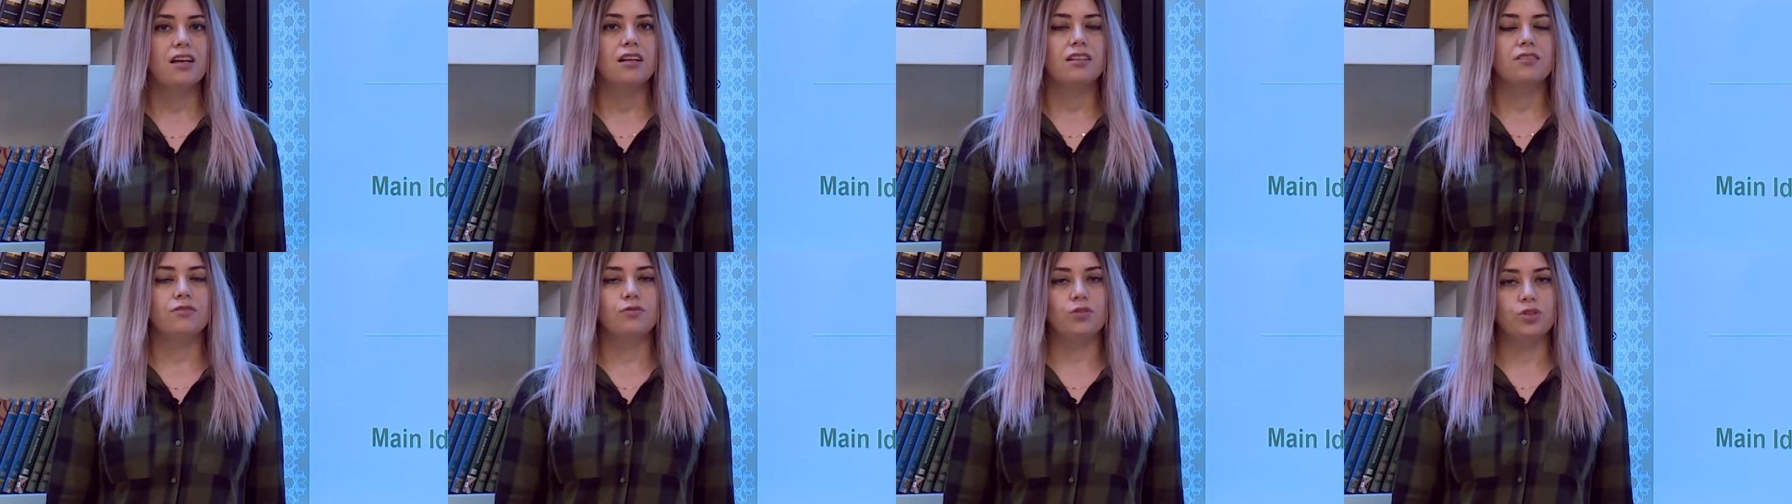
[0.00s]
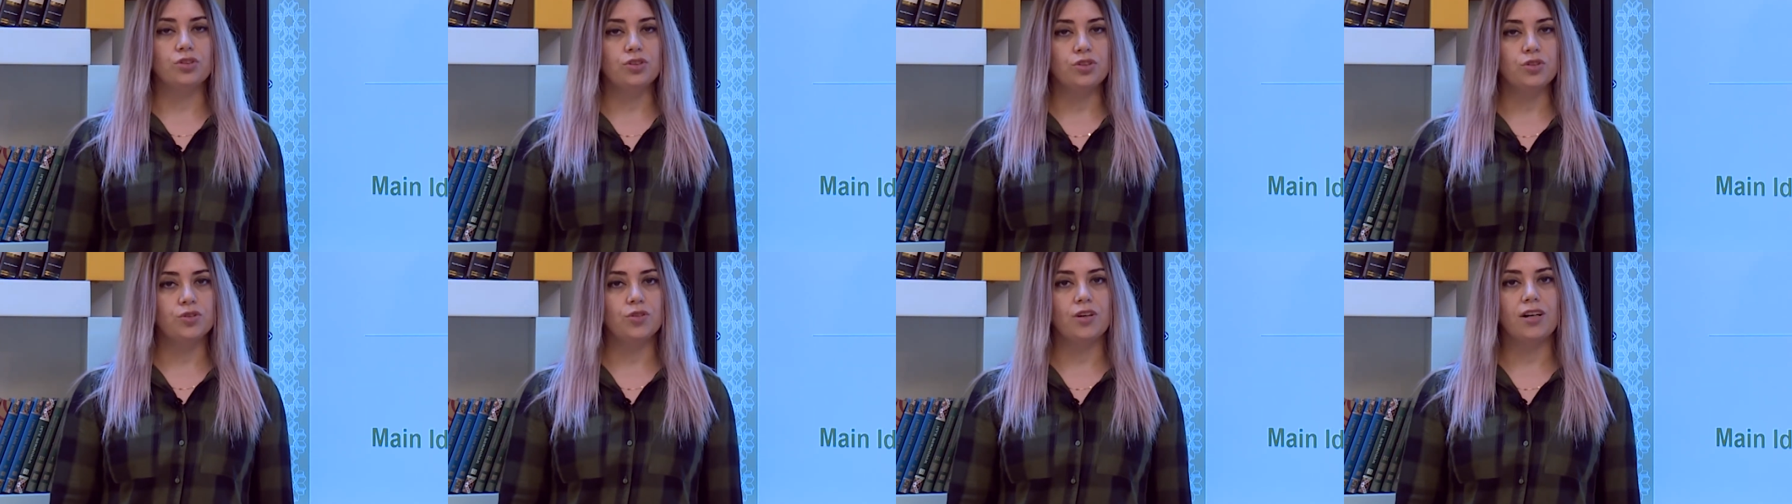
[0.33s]

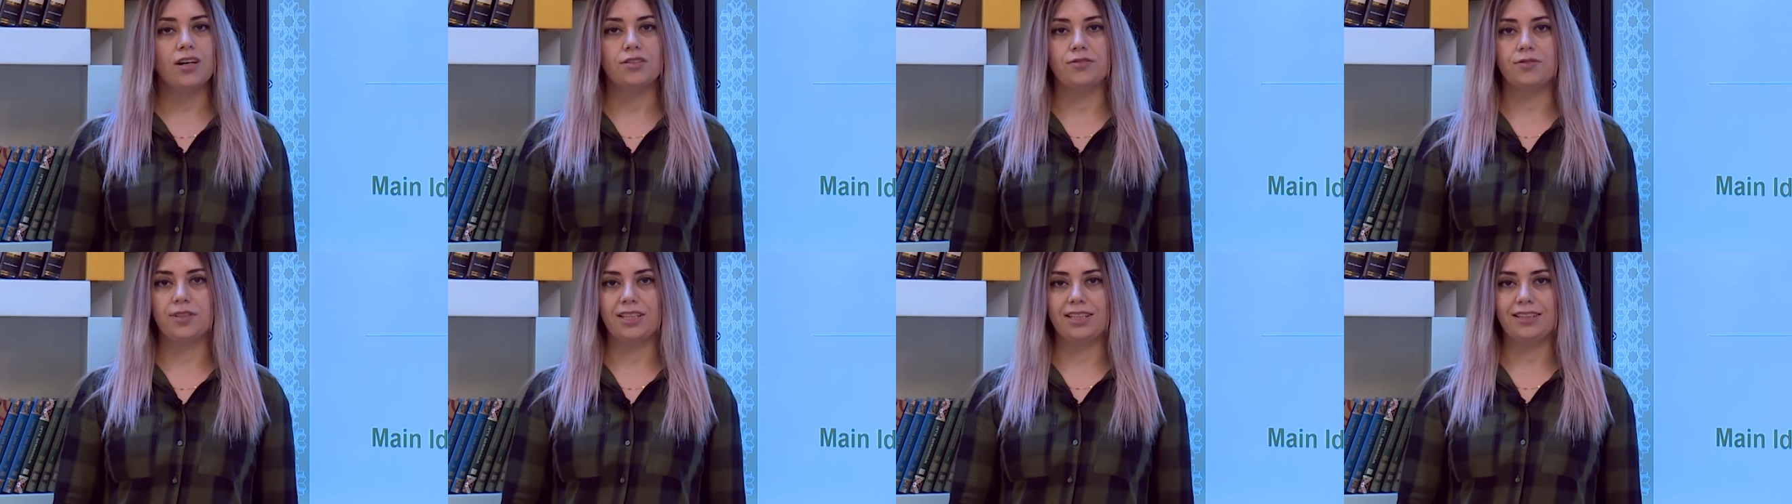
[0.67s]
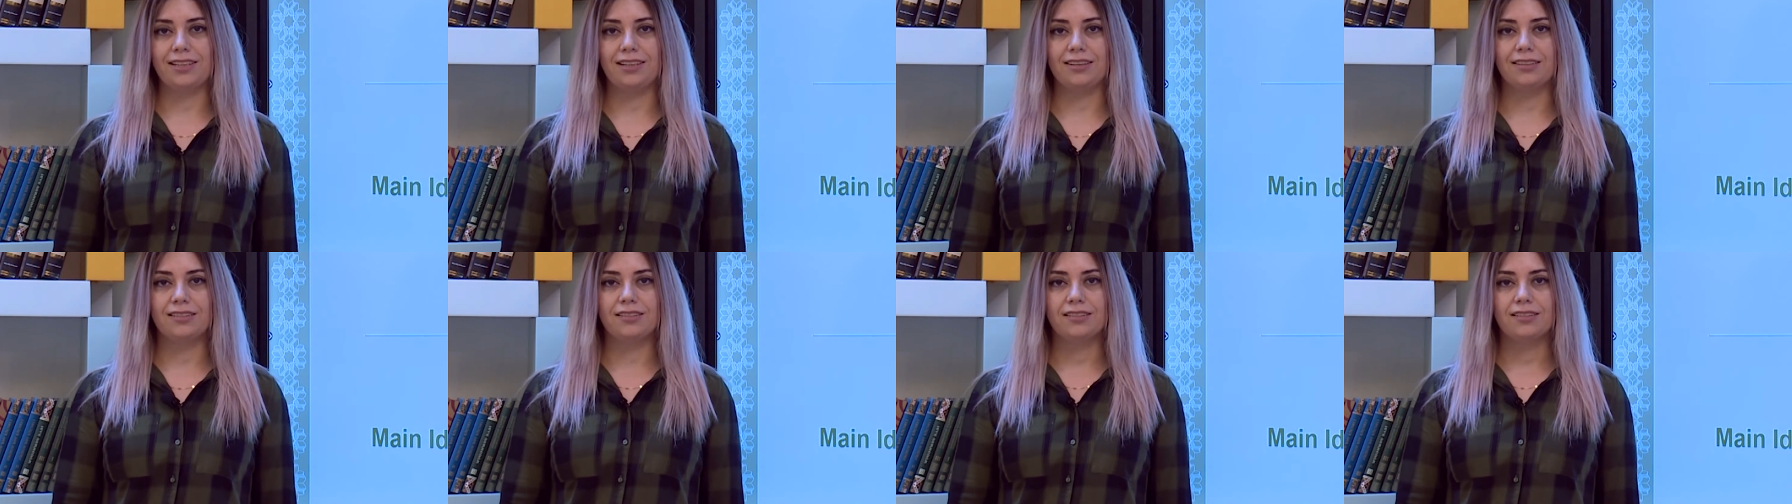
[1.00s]
what you are reading.
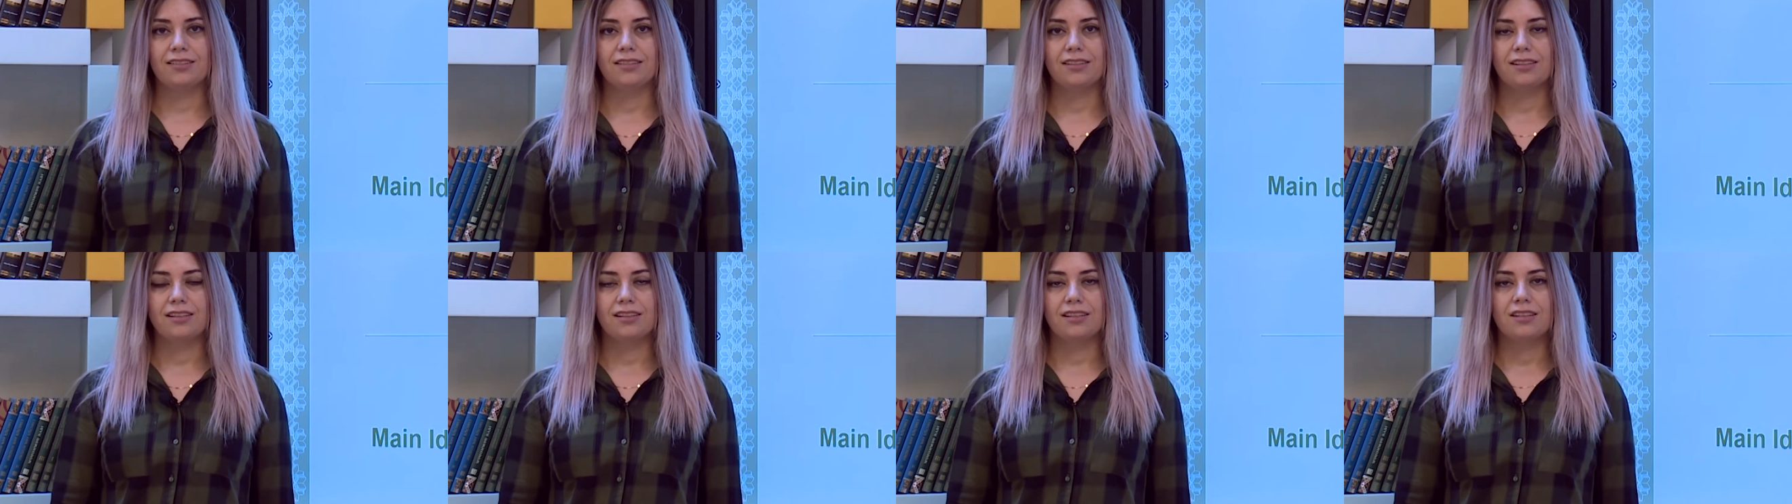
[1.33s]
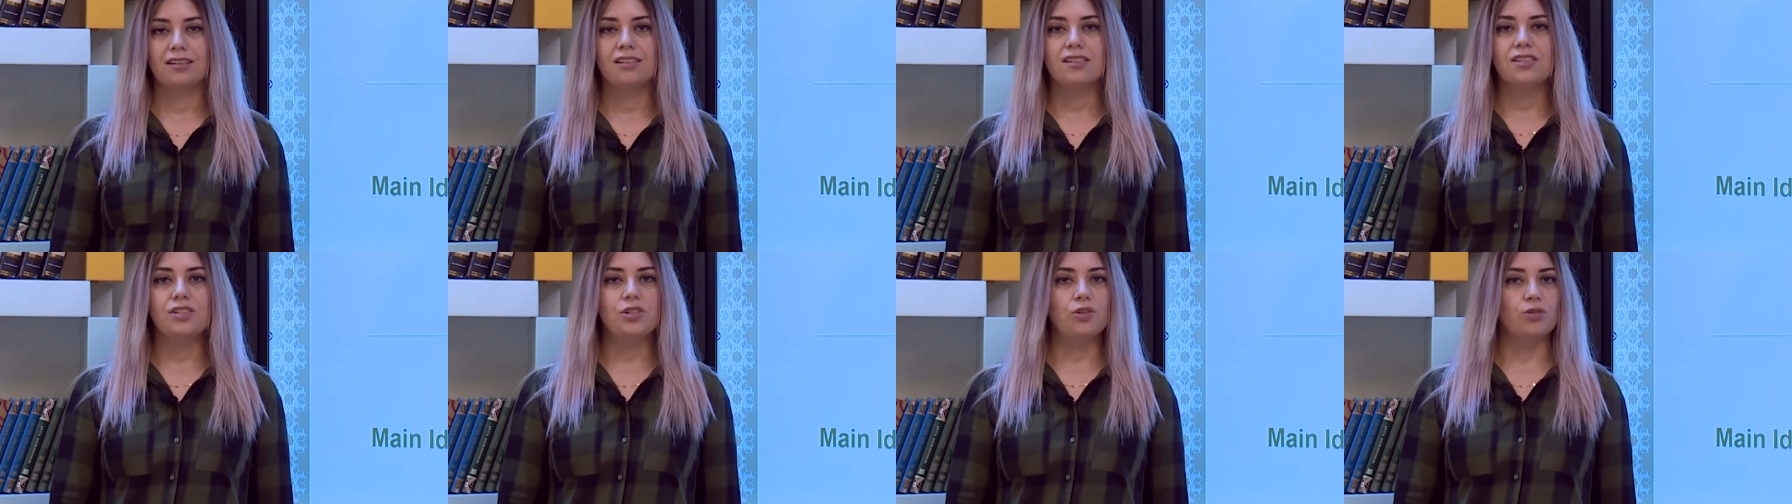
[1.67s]

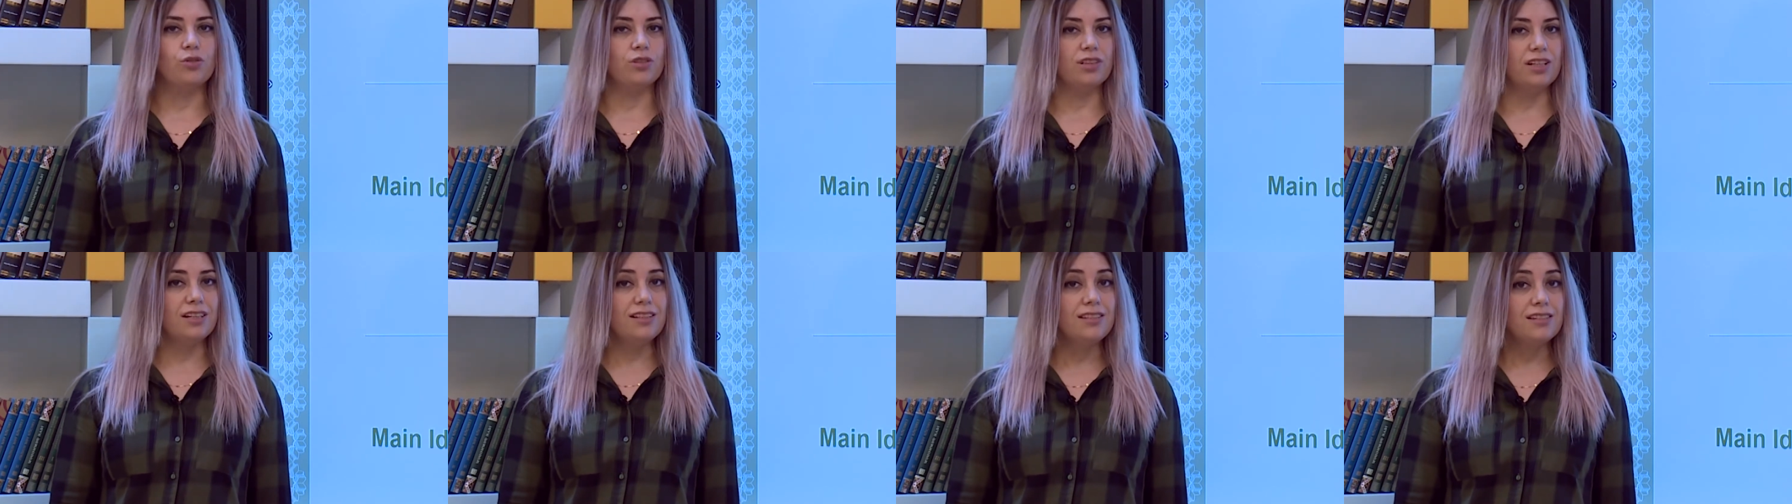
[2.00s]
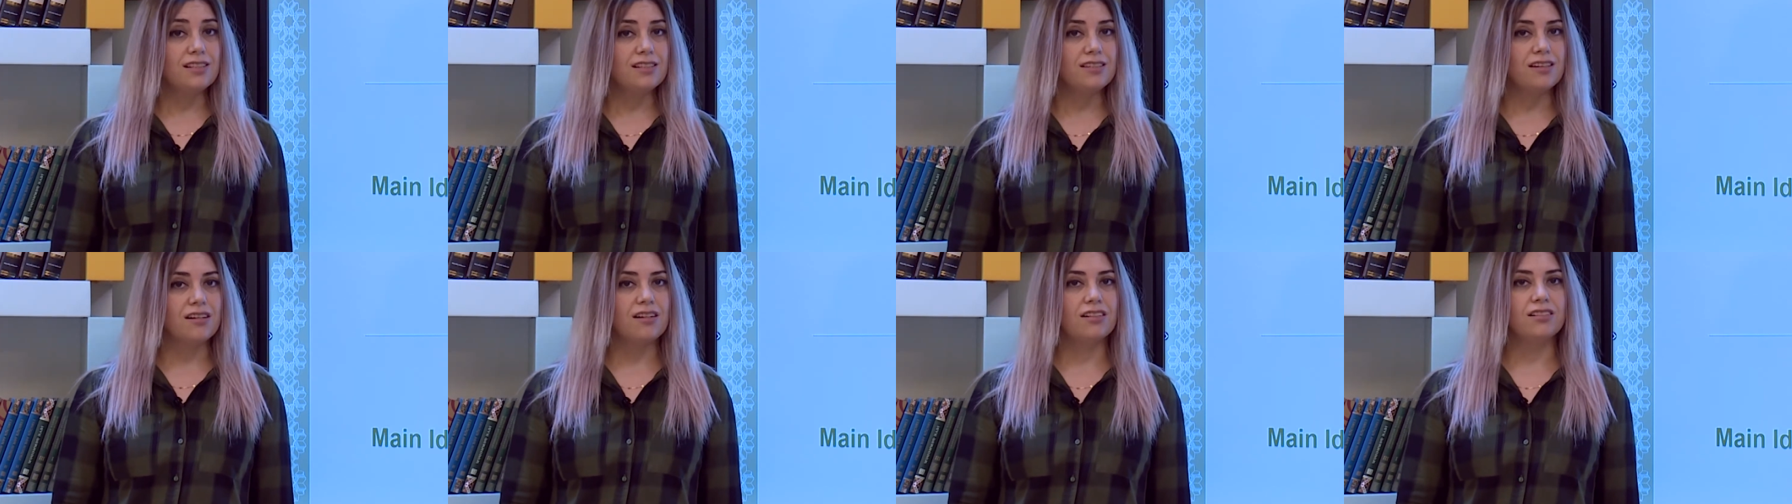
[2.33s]
So let's
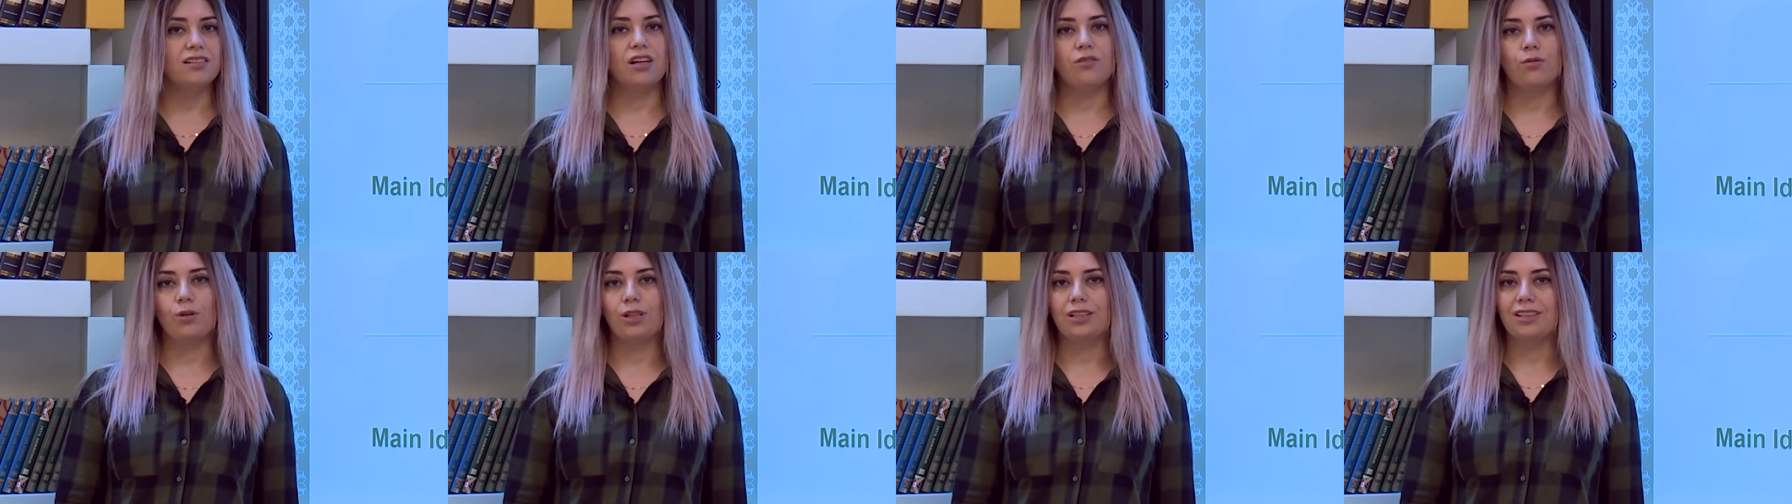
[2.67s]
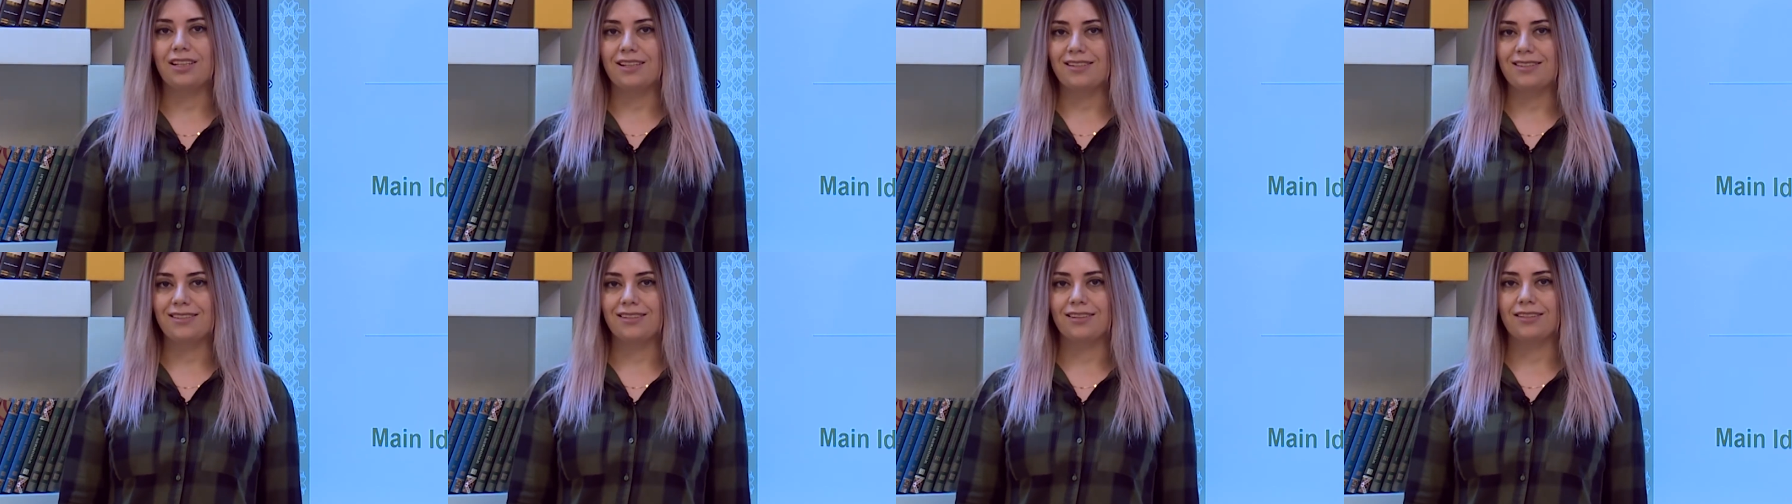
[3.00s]
start our
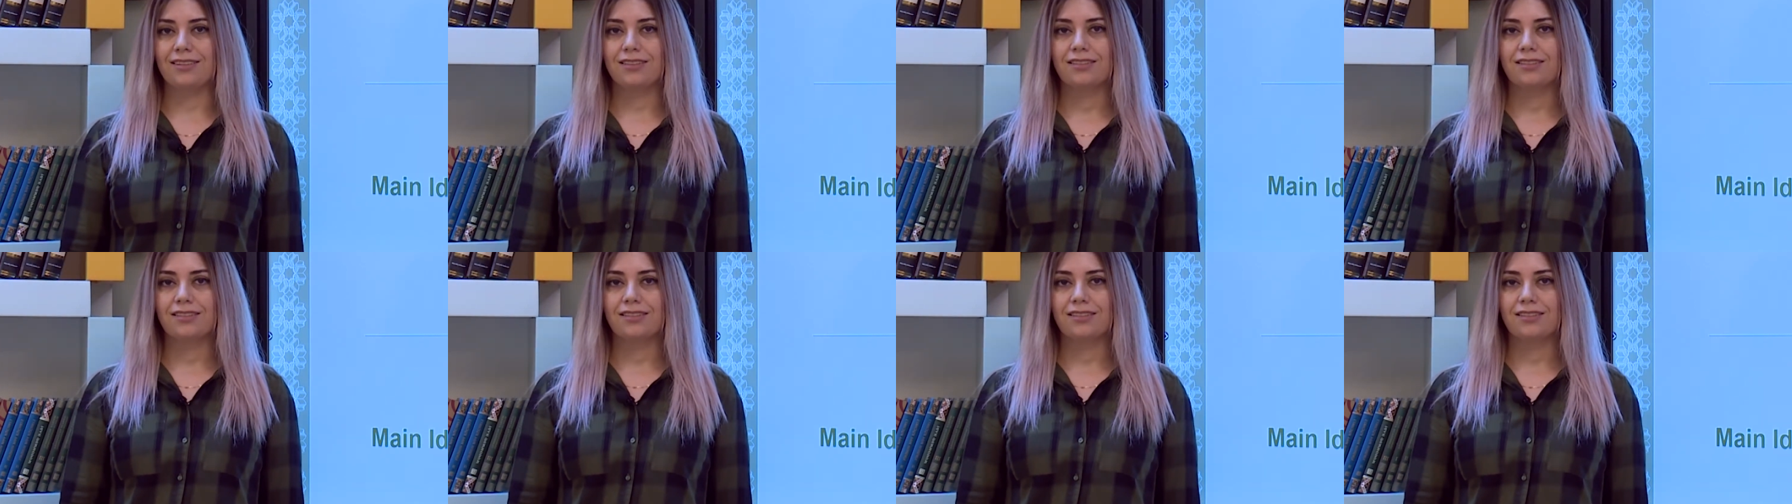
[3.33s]
lesson.